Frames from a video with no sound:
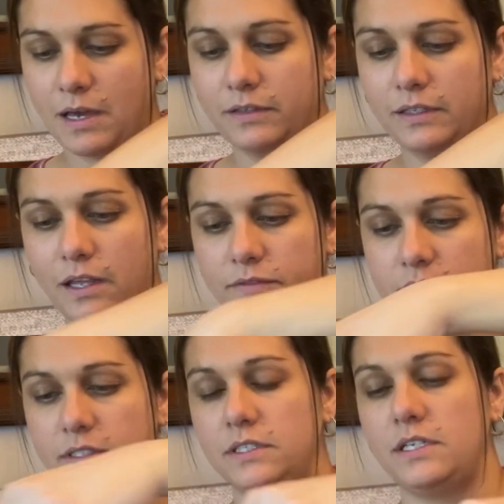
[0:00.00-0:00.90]
I would love to
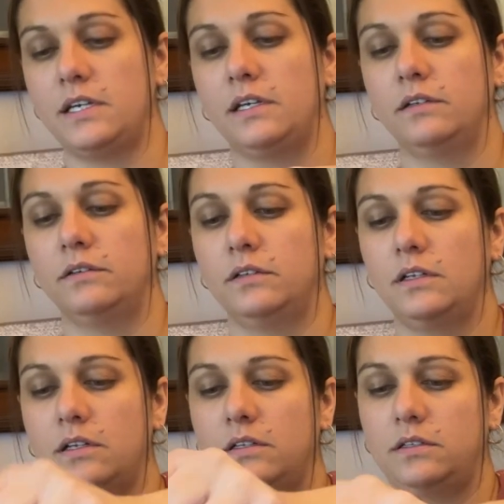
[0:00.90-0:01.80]
see it
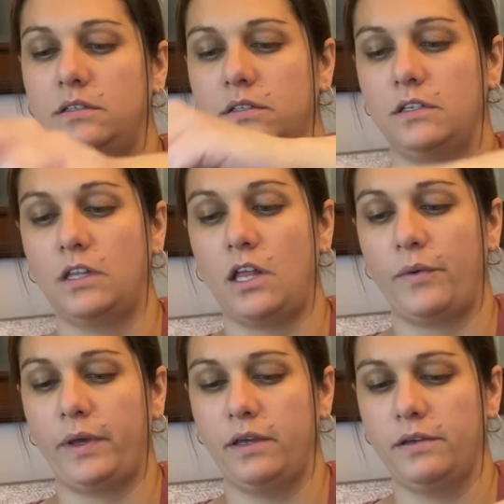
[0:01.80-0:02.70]
glowing.